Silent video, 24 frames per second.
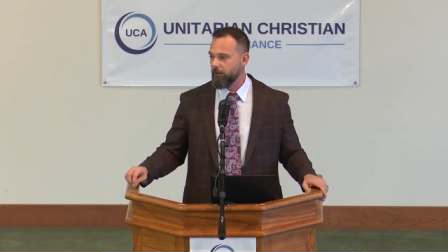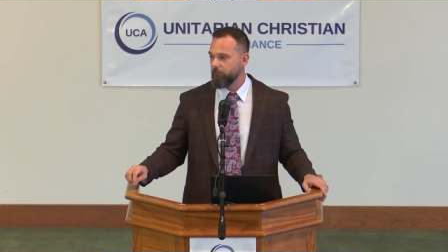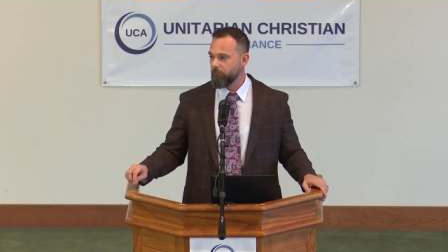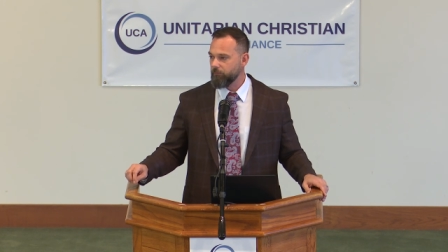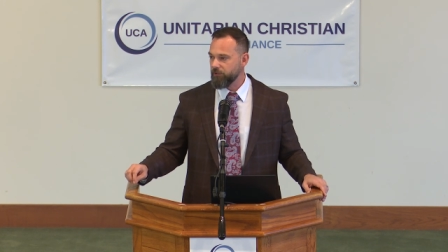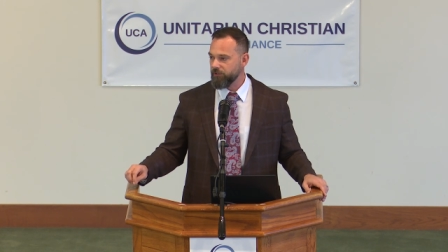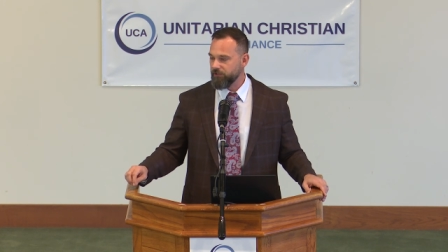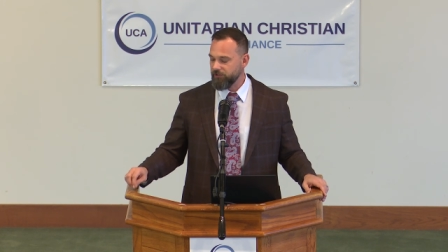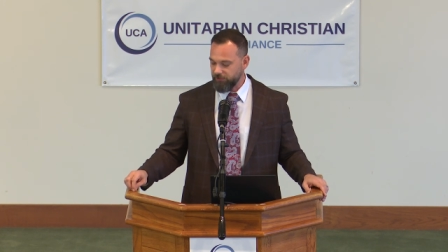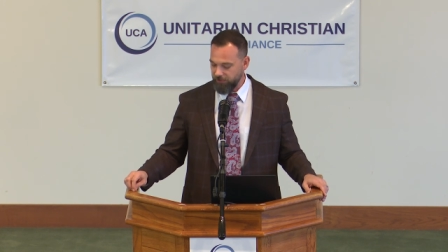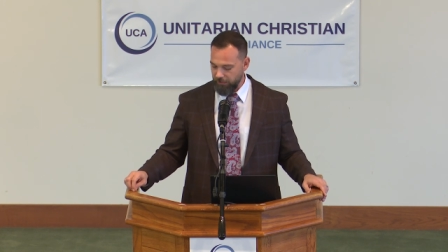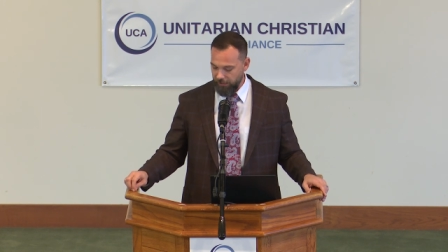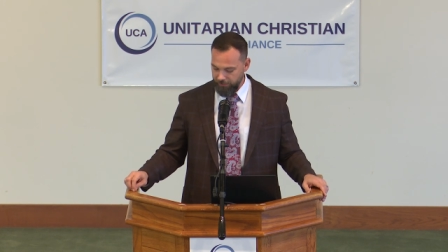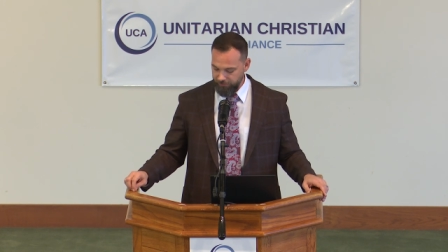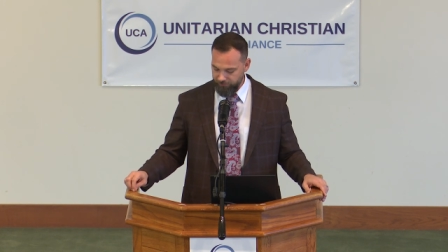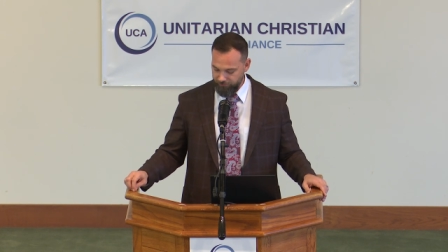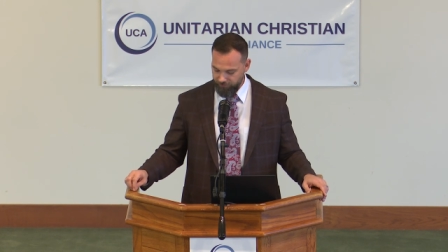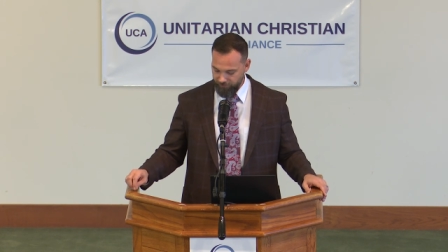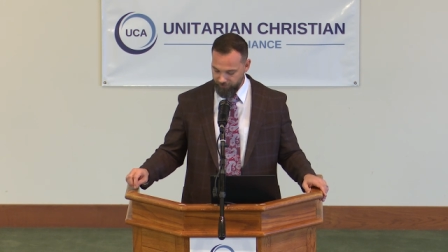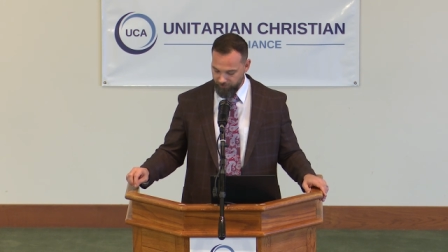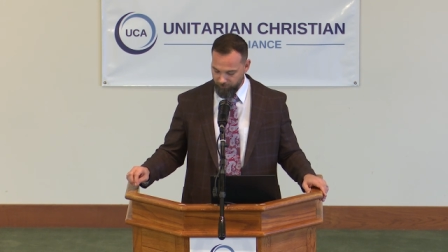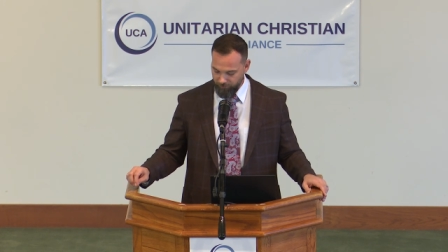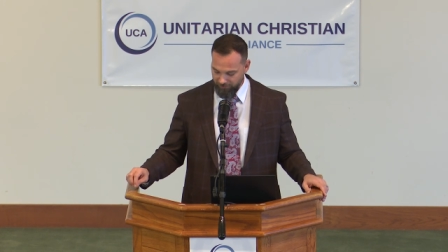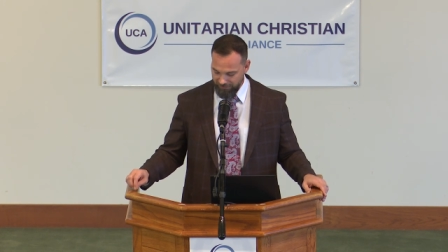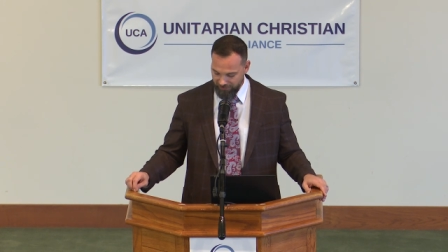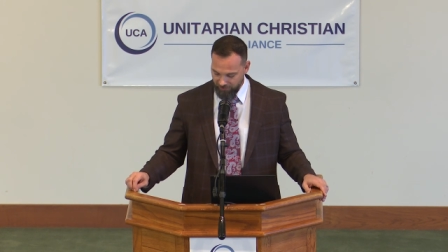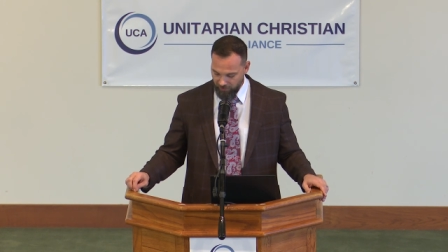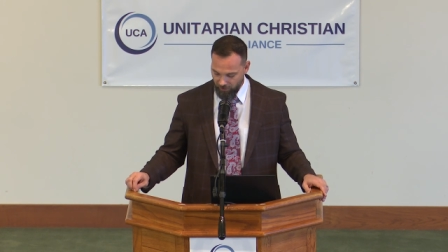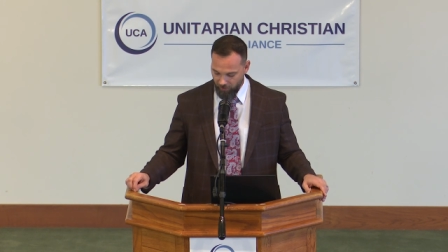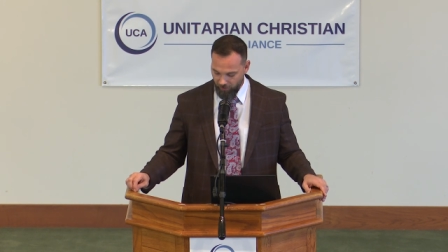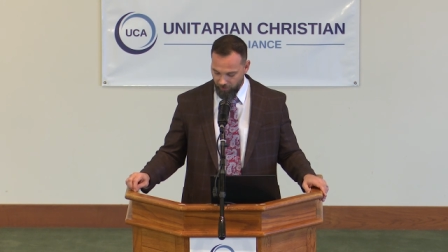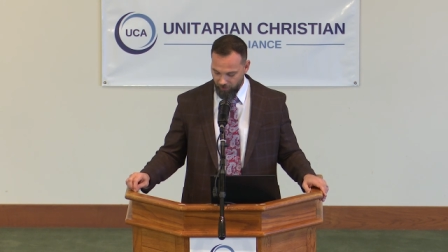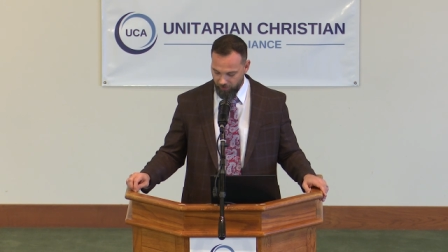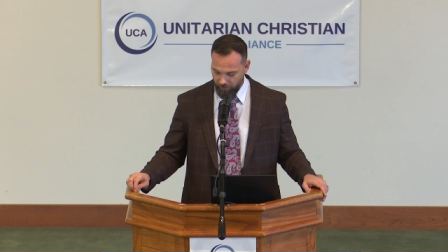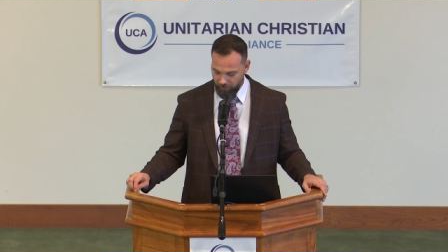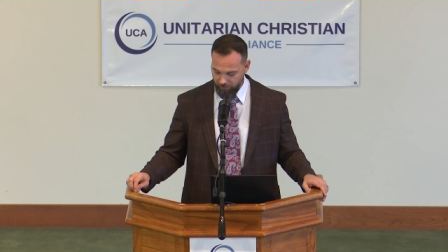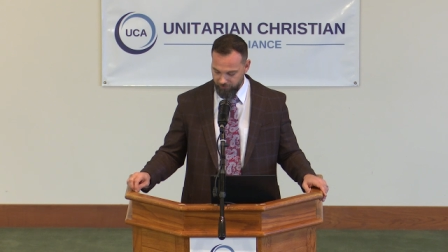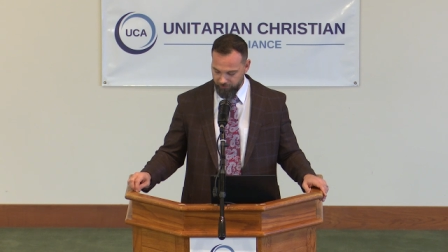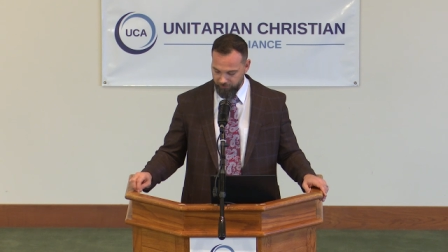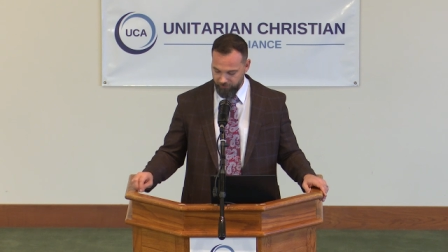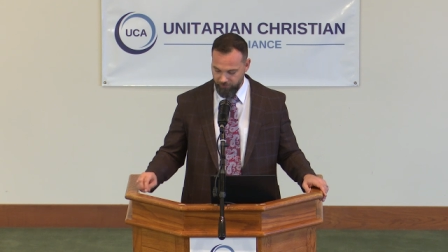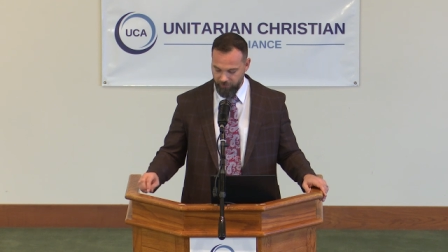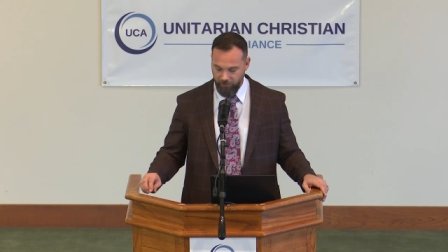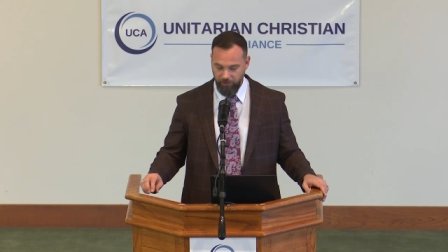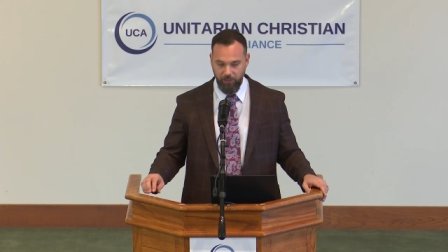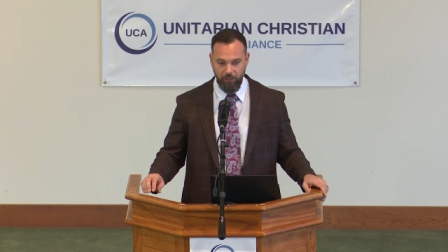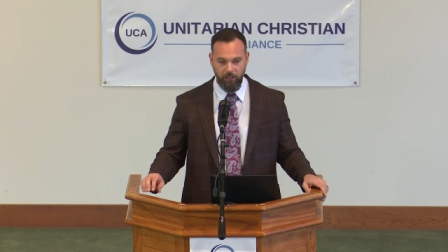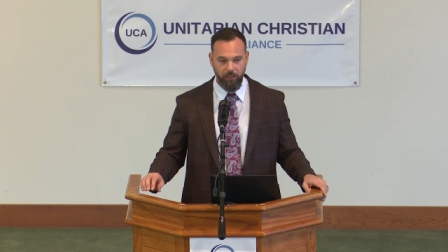precisely
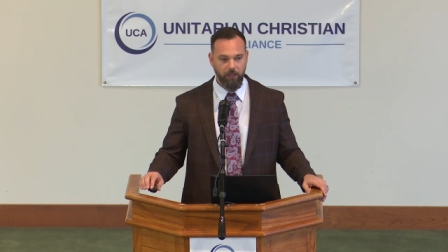because